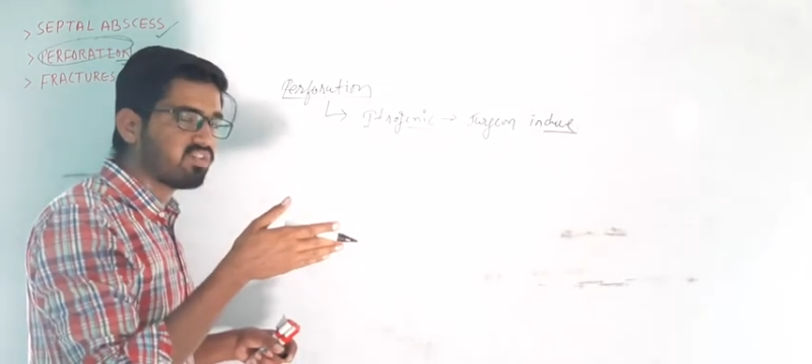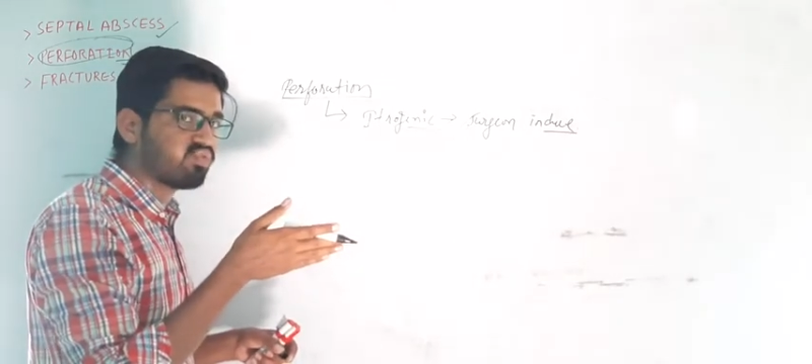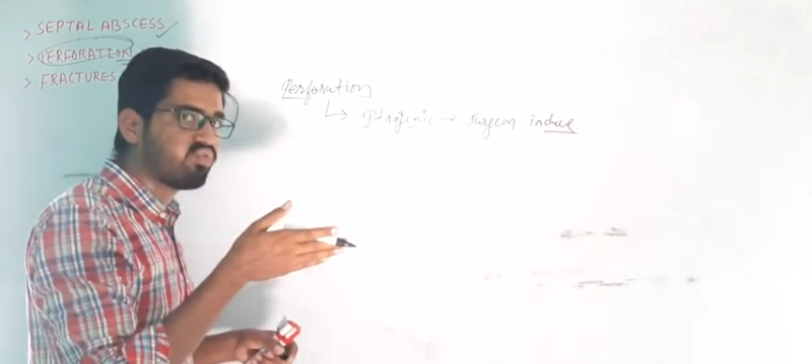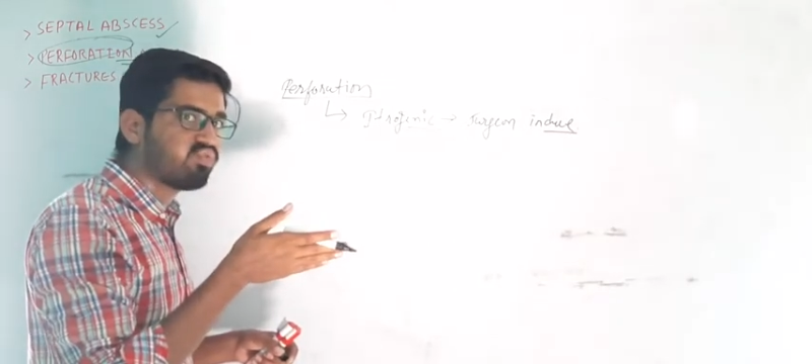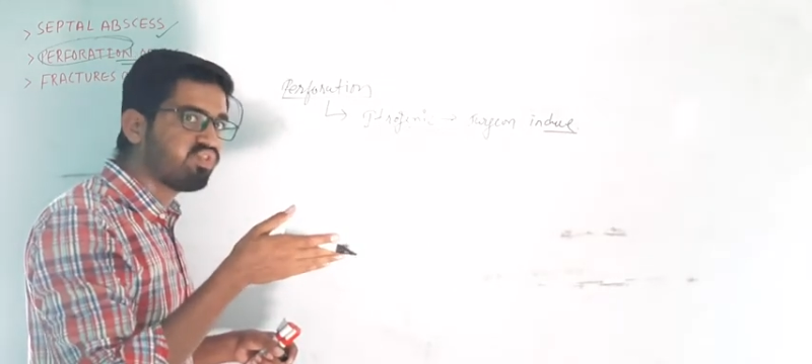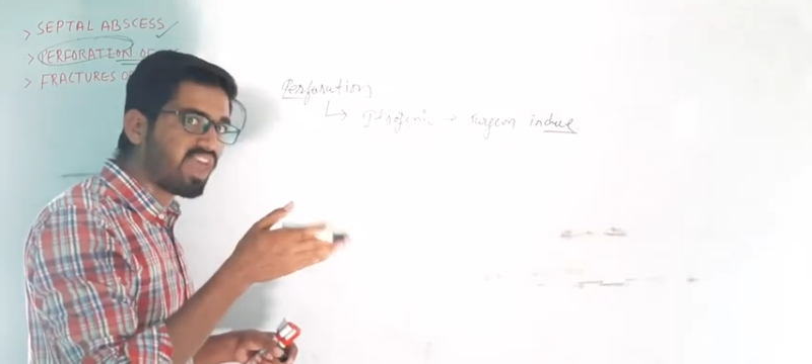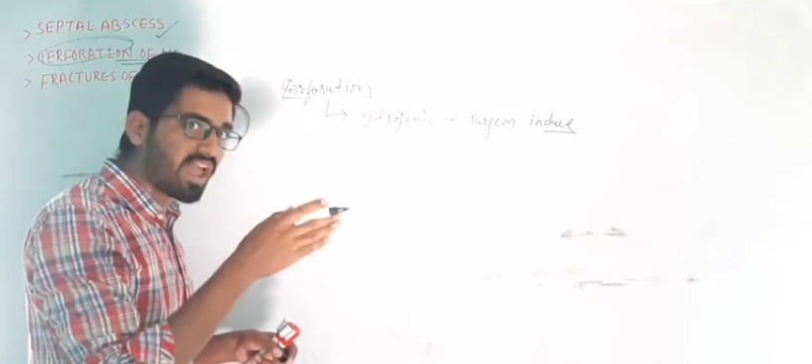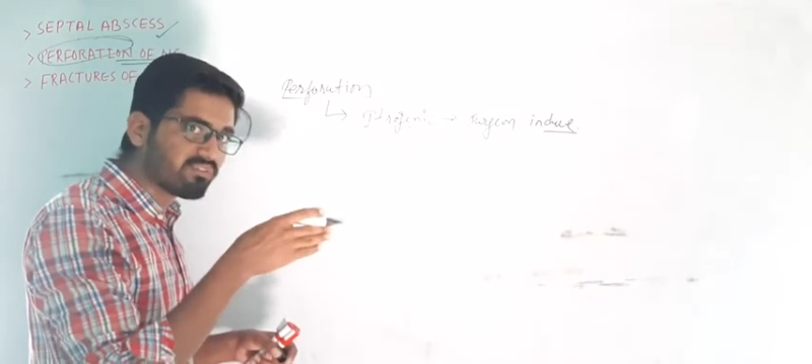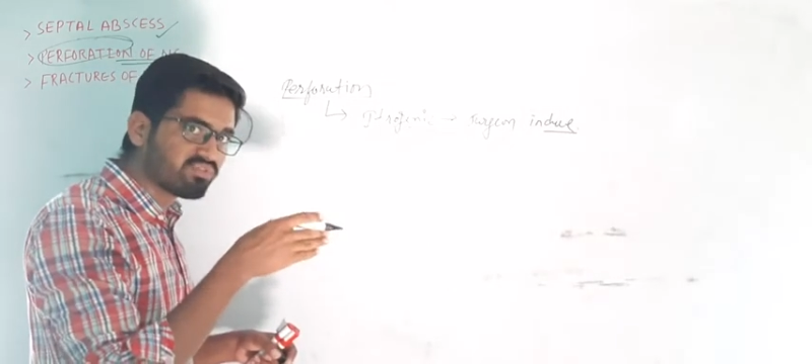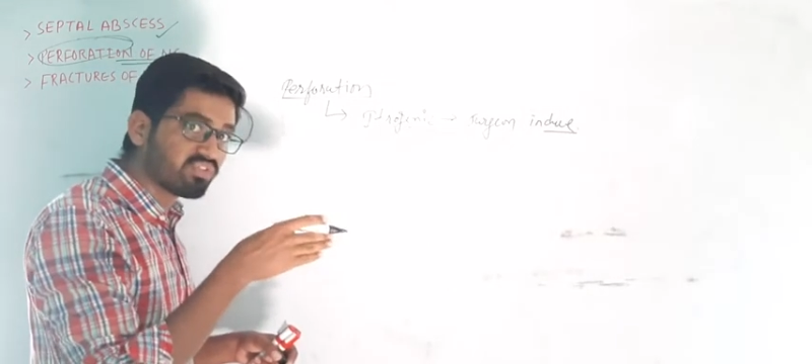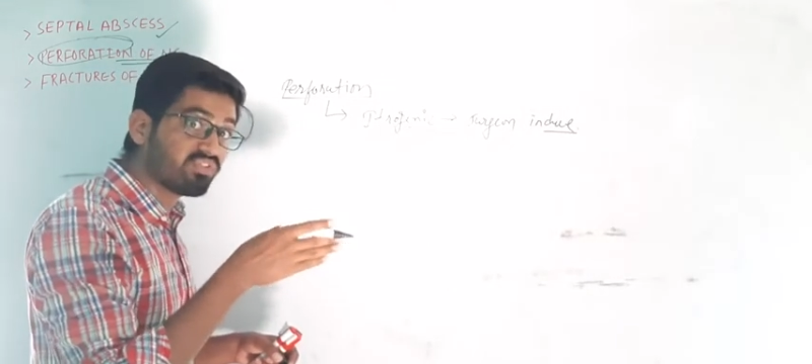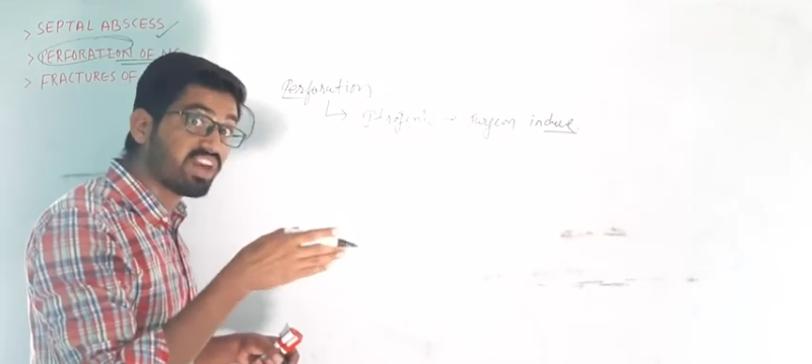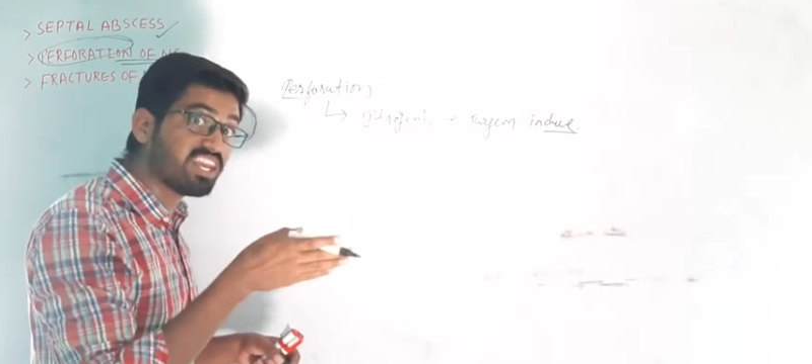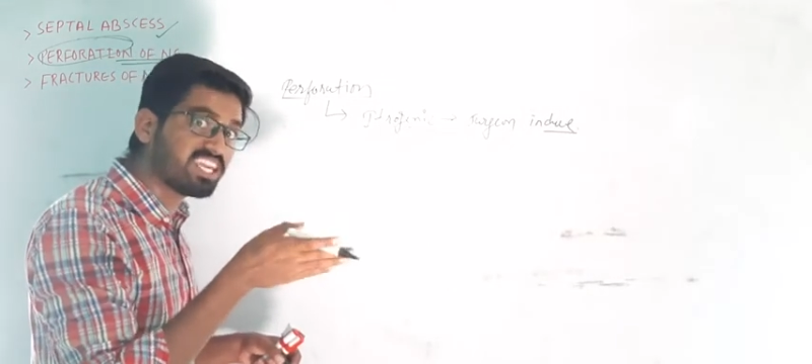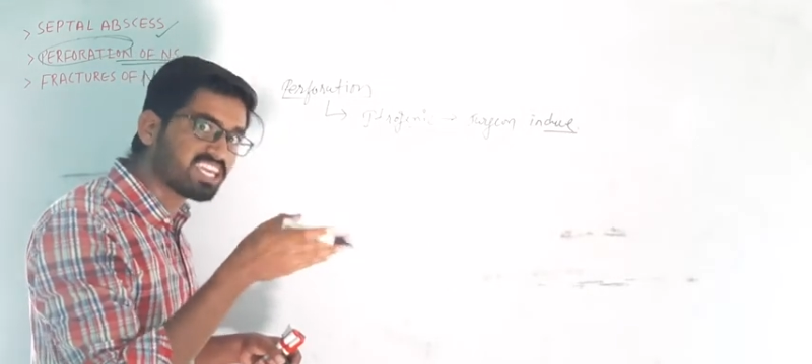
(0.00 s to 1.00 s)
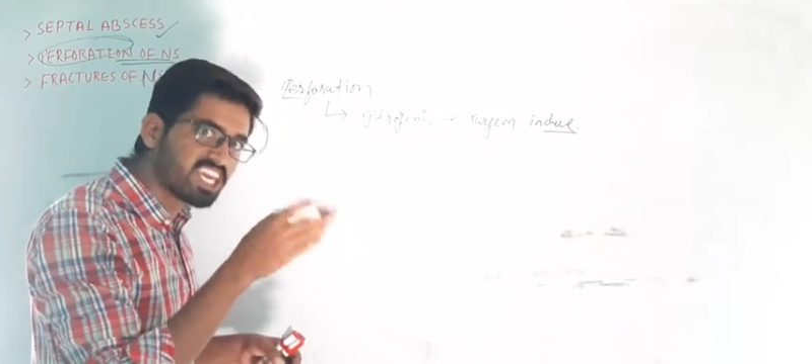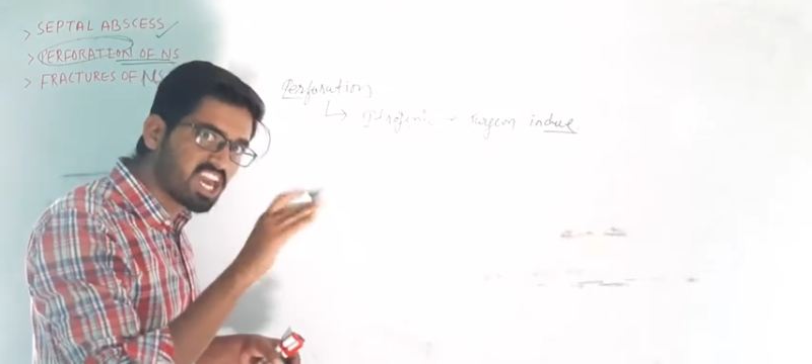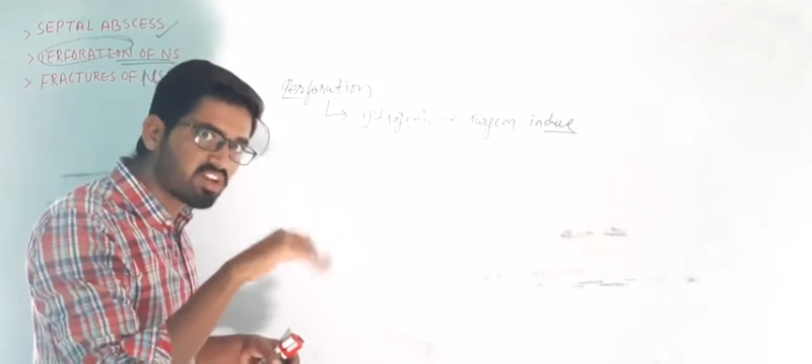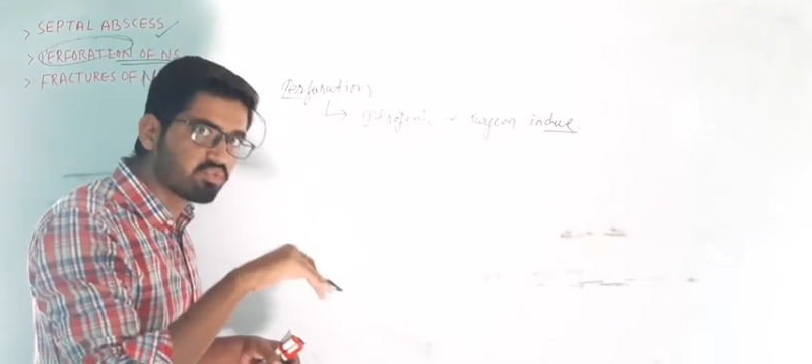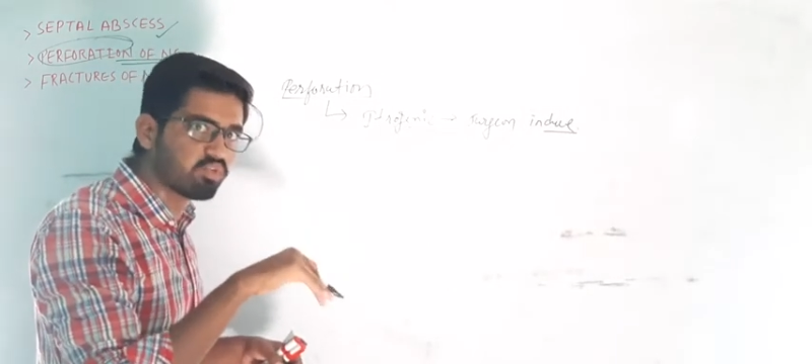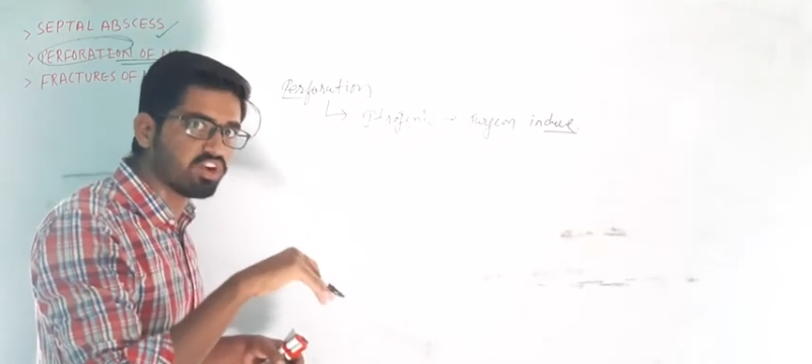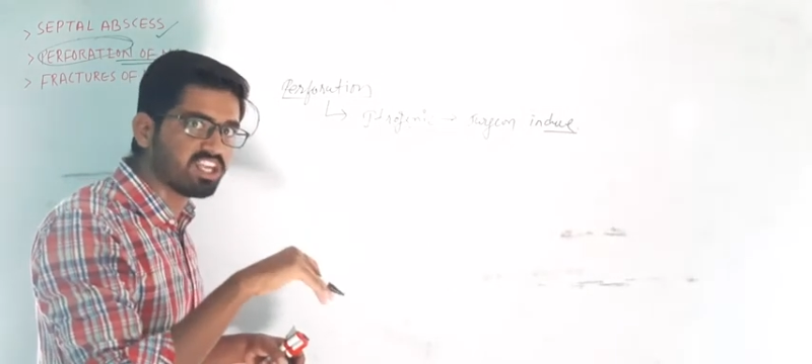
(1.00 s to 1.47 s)
flap very
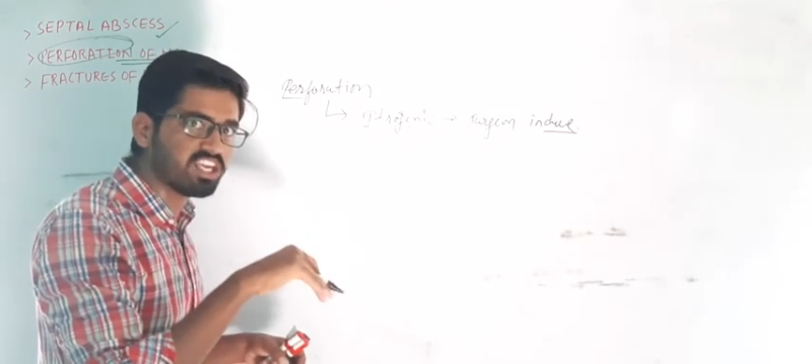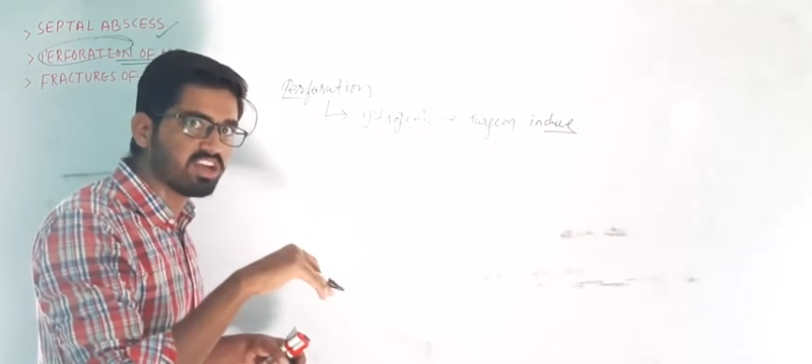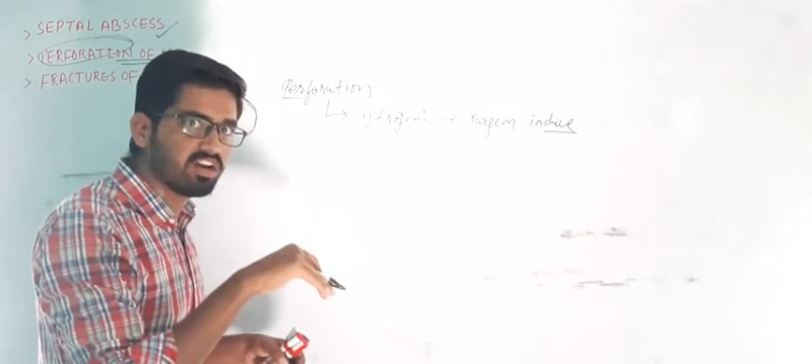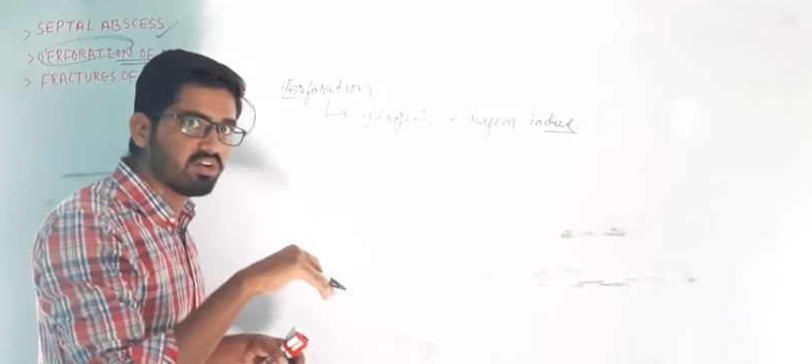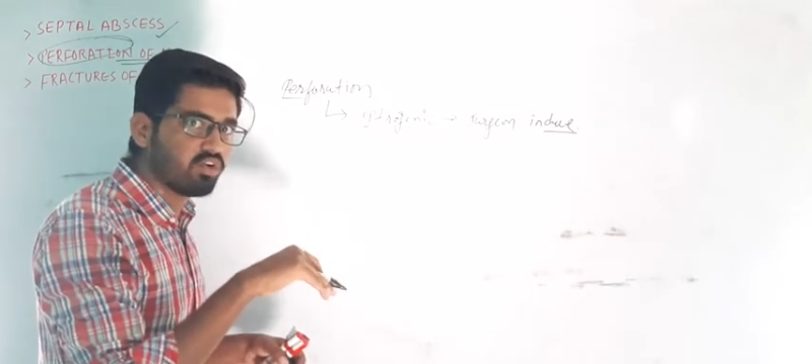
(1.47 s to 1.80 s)
carefully,